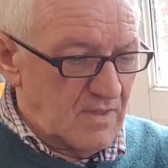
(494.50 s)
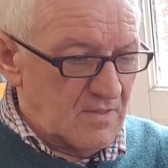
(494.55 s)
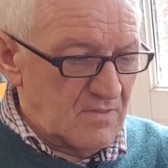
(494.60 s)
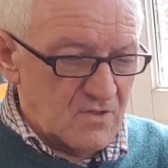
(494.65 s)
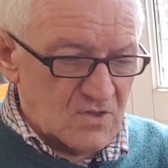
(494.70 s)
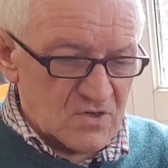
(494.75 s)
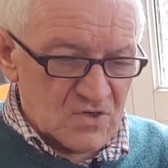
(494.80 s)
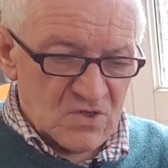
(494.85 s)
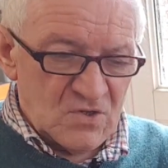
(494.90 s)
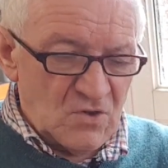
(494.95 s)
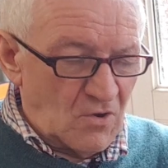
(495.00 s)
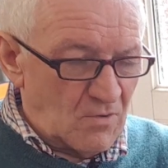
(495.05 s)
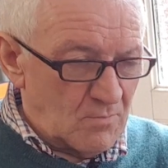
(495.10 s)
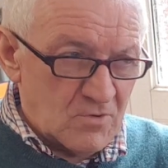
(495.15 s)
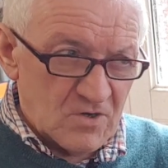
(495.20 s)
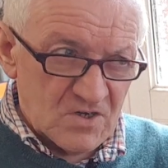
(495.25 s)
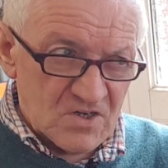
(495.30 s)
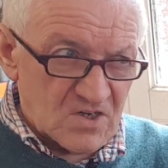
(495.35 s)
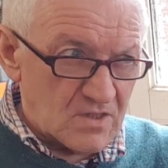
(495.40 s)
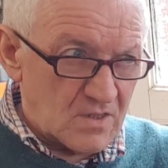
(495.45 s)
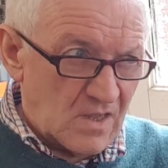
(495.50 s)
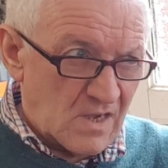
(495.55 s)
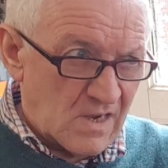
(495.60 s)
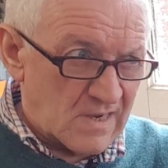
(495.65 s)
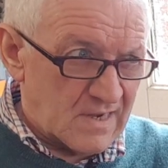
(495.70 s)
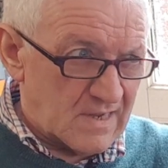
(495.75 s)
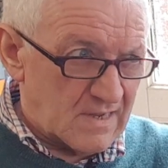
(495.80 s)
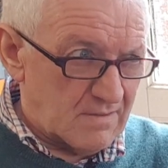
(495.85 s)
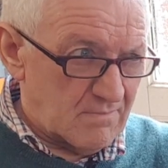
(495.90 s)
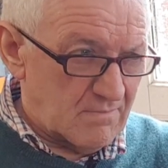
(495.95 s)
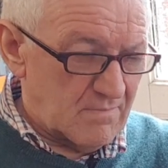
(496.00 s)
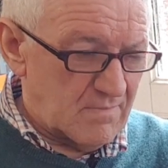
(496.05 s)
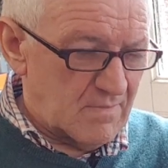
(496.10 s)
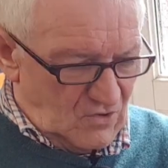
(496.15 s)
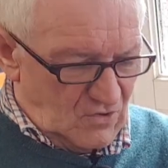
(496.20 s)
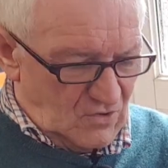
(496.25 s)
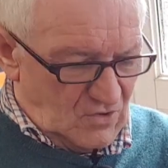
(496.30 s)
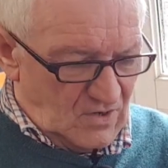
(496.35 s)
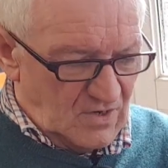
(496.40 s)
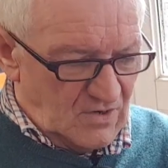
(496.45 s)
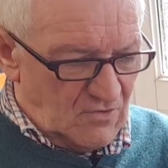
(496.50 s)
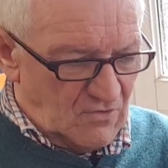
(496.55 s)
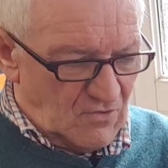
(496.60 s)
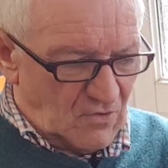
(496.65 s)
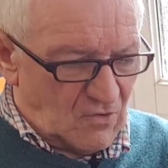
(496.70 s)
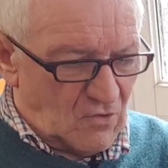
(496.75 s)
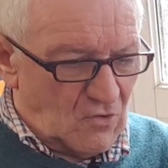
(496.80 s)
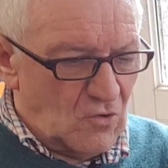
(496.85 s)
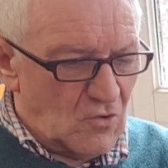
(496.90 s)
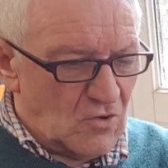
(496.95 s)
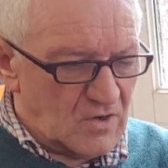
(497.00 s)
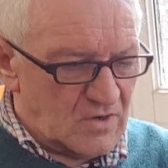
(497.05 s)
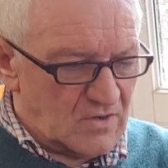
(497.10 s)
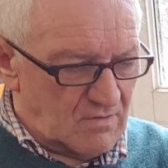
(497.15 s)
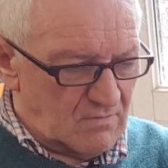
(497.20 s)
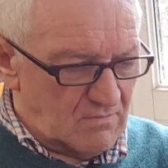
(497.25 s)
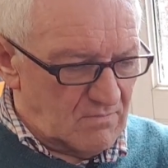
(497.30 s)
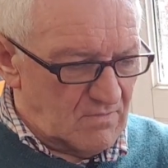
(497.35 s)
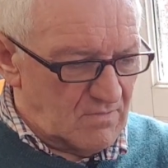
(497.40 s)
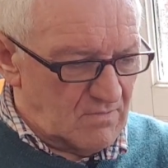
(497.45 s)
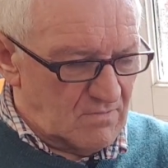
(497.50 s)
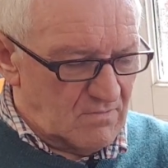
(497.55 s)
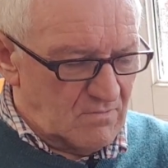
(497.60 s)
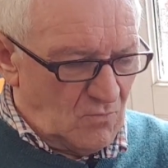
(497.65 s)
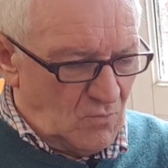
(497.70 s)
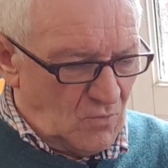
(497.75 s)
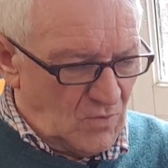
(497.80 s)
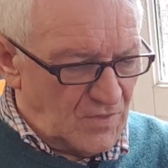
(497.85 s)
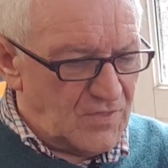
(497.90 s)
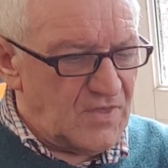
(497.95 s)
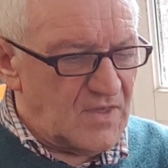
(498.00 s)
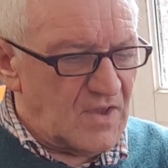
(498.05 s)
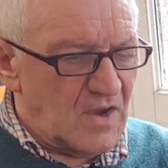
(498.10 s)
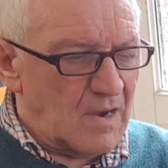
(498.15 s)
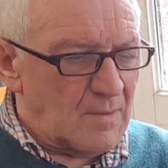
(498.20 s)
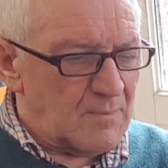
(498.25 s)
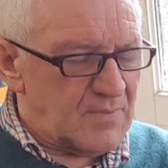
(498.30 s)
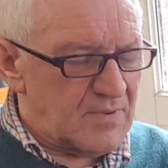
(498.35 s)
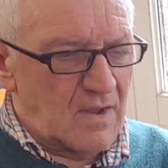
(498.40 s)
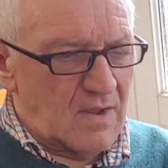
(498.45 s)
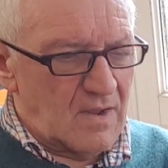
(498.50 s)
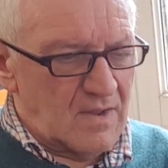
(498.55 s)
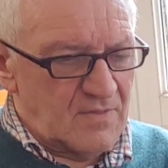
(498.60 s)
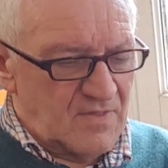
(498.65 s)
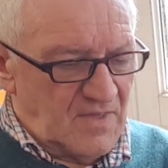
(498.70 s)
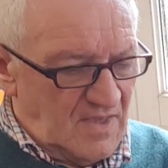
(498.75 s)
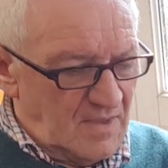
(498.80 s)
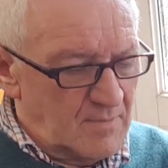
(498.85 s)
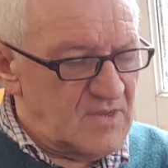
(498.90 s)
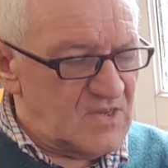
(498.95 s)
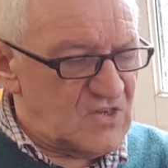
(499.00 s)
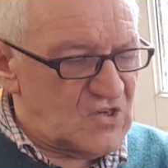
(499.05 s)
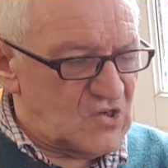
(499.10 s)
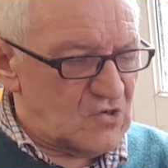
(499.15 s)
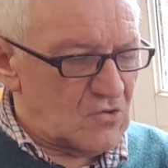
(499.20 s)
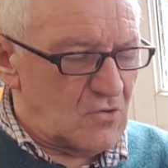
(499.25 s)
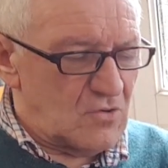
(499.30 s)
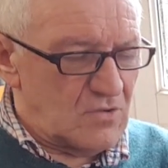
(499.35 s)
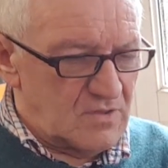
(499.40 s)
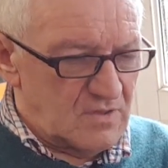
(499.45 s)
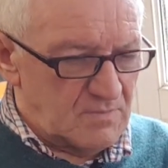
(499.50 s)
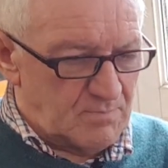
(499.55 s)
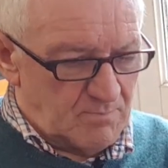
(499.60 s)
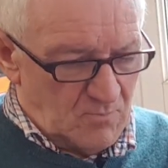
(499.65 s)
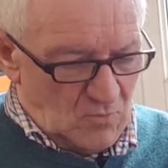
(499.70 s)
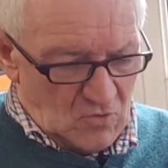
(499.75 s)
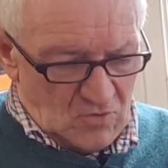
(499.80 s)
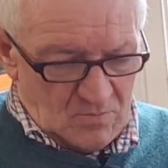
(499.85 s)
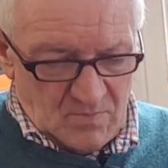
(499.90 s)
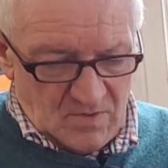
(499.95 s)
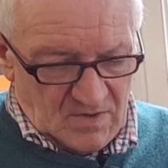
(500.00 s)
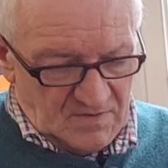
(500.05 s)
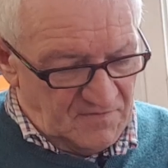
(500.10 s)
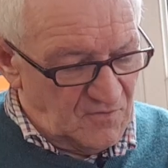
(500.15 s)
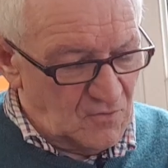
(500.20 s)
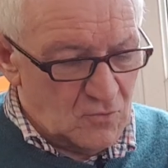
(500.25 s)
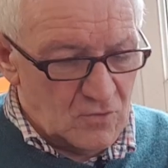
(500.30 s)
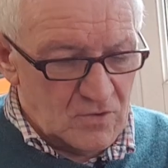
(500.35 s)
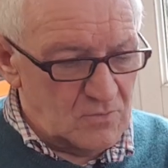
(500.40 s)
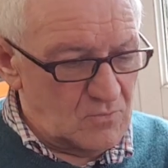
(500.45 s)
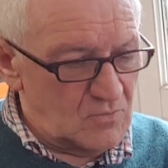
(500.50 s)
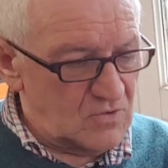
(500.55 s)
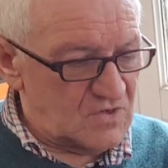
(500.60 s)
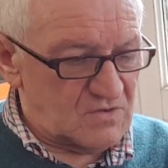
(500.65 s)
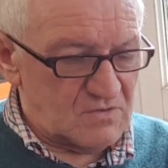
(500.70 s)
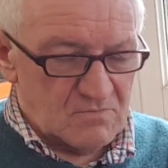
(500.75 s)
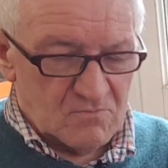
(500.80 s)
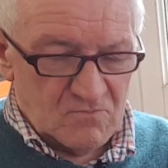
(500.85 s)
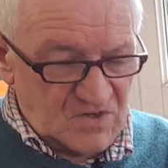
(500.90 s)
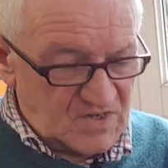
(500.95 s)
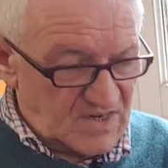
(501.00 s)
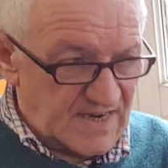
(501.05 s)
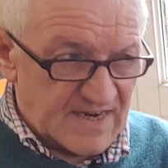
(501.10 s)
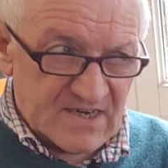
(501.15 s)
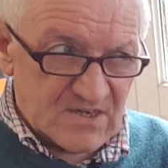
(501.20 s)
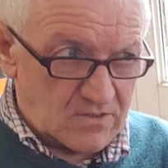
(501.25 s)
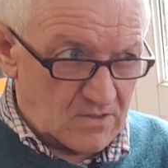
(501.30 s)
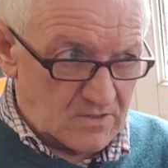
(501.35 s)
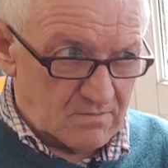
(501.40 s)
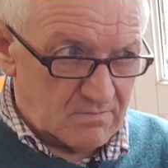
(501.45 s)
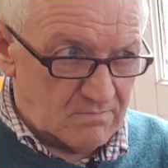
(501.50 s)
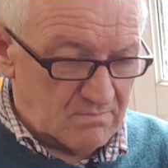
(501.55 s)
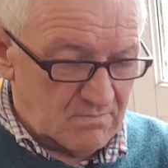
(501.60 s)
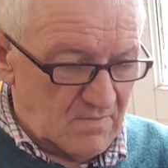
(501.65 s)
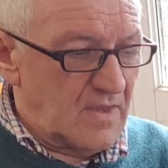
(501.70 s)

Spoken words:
There's not much lag. You can record with the app, and the image on my phone was excellent.